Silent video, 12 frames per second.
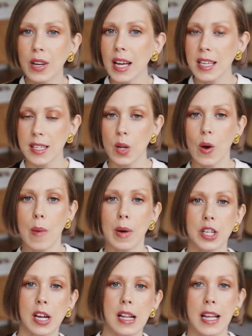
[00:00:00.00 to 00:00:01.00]
You guys know how
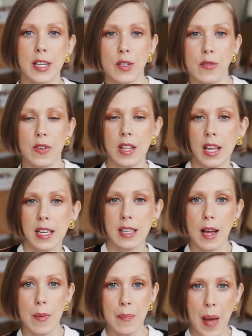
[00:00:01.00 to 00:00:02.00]
much I like to feel like
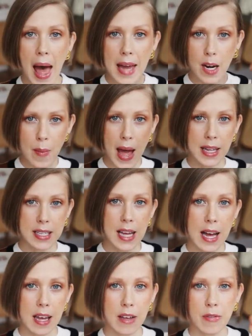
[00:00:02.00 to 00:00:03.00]
the Panama hat
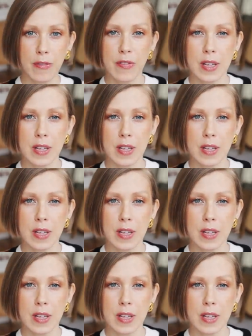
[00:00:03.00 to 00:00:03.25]
guy,